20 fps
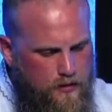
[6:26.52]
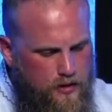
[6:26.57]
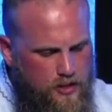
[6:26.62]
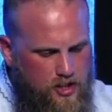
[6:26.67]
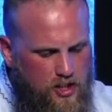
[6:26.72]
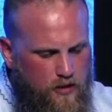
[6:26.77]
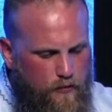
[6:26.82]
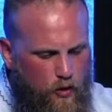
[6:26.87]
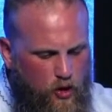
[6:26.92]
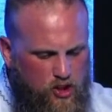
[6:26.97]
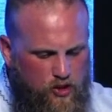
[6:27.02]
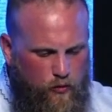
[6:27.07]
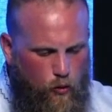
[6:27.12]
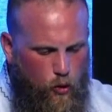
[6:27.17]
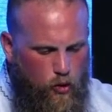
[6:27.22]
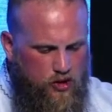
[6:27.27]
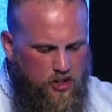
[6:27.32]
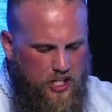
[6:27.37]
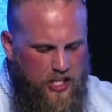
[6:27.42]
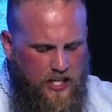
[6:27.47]
Listen to verse
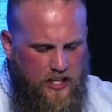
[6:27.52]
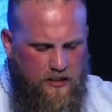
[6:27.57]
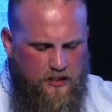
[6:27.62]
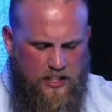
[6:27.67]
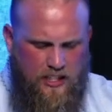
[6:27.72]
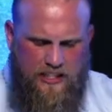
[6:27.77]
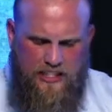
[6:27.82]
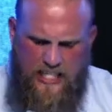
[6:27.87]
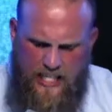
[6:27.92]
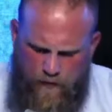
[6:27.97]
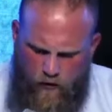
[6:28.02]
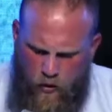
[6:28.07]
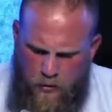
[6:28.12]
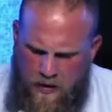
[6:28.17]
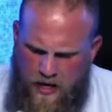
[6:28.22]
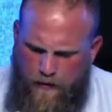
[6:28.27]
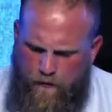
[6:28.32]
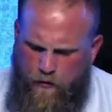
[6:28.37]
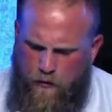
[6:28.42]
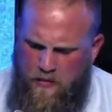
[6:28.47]
14. Deliver
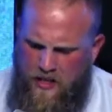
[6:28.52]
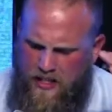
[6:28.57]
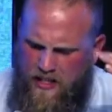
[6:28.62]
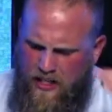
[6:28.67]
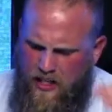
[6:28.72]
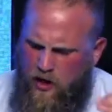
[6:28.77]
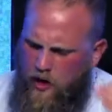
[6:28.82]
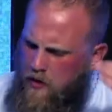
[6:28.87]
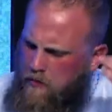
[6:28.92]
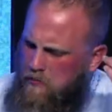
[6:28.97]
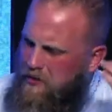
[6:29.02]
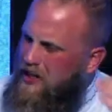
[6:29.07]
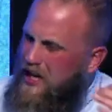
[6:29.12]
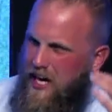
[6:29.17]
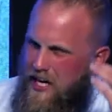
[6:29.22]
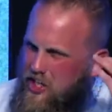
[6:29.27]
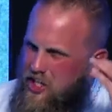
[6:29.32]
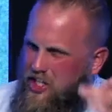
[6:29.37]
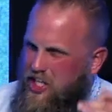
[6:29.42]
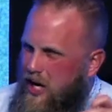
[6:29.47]
me from the guilt of
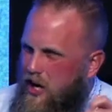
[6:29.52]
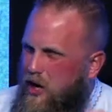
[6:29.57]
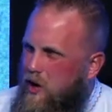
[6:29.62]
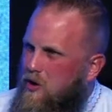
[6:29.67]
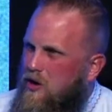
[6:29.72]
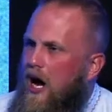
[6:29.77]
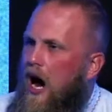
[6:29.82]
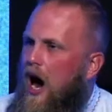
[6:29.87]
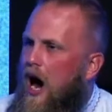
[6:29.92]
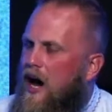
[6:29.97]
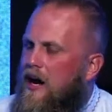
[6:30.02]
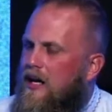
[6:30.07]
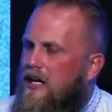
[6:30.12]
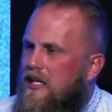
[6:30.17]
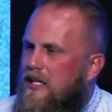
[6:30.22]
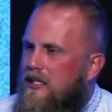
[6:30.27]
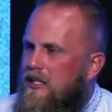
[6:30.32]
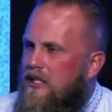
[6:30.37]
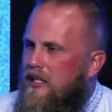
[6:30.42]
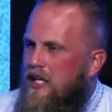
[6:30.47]
bloodshed, O God.
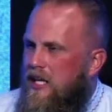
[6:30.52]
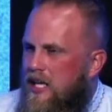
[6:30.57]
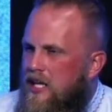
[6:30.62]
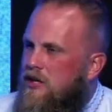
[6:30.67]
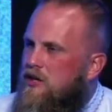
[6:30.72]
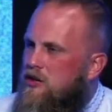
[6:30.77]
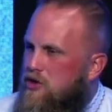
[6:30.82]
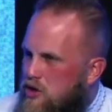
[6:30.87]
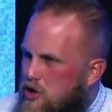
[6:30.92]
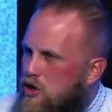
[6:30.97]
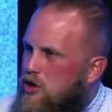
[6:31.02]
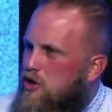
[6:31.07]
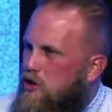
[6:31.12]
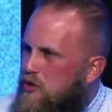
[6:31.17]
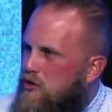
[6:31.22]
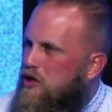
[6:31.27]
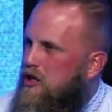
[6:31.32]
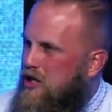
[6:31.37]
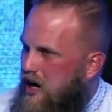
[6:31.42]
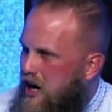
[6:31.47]
He
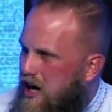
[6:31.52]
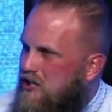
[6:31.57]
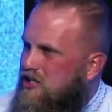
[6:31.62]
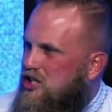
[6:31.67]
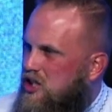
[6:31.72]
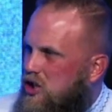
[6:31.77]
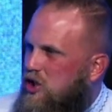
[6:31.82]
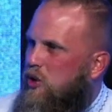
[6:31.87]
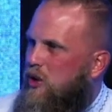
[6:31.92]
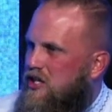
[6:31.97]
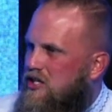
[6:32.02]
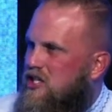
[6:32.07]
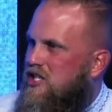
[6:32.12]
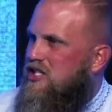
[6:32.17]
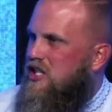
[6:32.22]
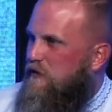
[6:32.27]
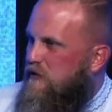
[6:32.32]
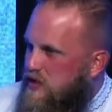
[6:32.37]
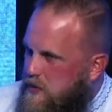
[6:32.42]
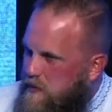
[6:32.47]
knew the
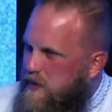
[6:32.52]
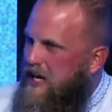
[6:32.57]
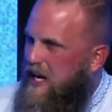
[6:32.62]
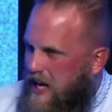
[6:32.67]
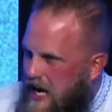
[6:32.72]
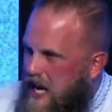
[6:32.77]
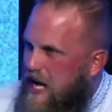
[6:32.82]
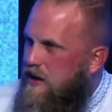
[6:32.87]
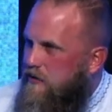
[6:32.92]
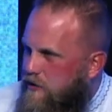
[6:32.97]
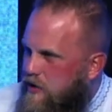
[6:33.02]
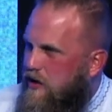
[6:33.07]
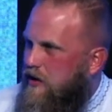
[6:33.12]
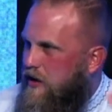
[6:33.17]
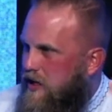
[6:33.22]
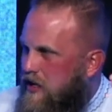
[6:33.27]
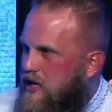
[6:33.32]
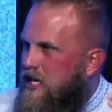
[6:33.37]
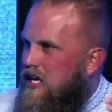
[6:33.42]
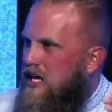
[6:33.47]
consequences of his behavior
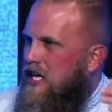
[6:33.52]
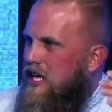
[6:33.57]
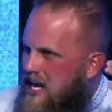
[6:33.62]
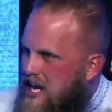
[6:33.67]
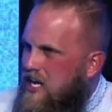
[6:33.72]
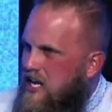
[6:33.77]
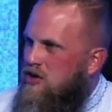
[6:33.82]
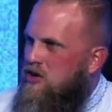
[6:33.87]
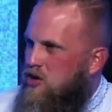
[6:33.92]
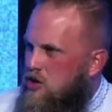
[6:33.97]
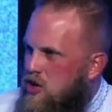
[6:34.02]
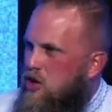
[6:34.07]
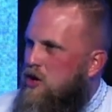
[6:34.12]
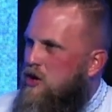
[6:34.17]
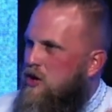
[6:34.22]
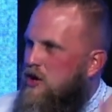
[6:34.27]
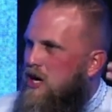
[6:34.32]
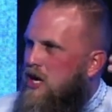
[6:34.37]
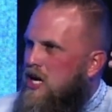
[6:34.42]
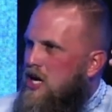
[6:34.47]
and he
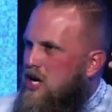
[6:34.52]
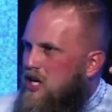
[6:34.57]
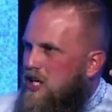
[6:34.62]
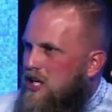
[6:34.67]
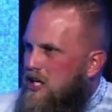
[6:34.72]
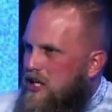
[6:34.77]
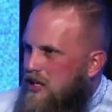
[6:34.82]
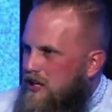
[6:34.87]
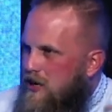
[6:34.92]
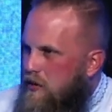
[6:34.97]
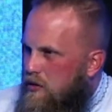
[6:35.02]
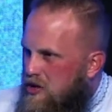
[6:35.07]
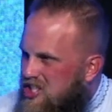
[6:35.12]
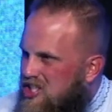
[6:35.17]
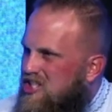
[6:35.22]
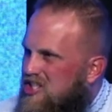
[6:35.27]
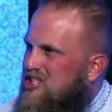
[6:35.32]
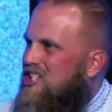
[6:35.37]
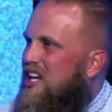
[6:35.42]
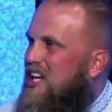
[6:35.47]
knew uh, he was
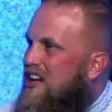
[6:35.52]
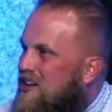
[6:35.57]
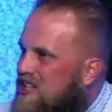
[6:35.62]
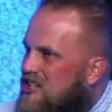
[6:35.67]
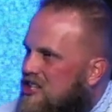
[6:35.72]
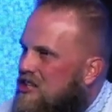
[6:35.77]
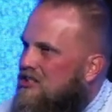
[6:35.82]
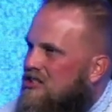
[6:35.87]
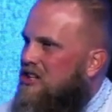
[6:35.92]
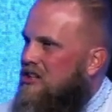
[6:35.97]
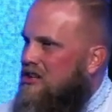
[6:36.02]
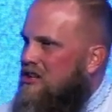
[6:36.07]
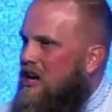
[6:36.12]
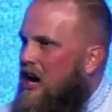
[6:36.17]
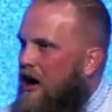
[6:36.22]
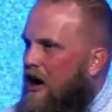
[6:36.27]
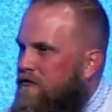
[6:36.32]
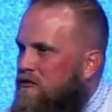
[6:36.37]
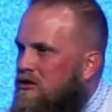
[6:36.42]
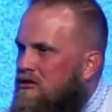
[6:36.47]
seasoned
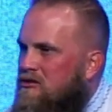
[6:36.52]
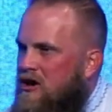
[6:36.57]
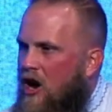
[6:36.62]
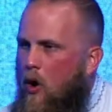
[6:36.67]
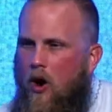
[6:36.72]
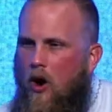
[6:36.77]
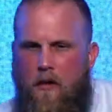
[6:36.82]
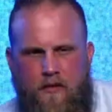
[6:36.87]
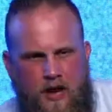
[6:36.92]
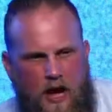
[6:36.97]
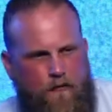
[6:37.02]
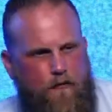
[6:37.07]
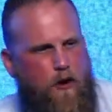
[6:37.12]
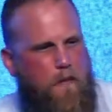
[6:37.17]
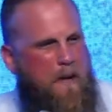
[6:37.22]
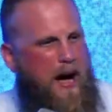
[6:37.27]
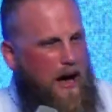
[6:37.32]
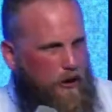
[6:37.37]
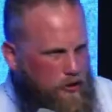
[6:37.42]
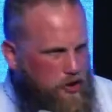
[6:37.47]
enough to know enough
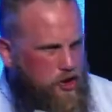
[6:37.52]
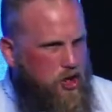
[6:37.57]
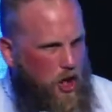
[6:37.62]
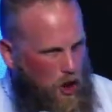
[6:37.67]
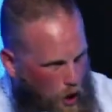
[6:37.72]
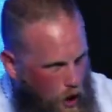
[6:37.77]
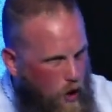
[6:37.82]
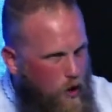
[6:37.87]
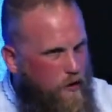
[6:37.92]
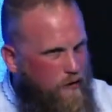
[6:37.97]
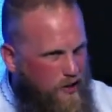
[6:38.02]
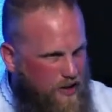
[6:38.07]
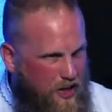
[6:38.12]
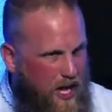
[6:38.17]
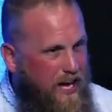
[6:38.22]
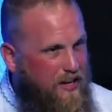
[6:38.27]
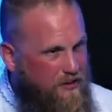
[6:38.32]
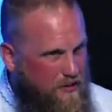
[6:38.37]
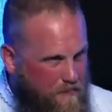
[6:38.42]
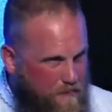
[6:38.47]
about Jehovah
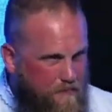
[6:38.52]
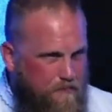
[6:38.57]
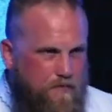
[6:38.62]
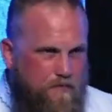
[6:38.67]
that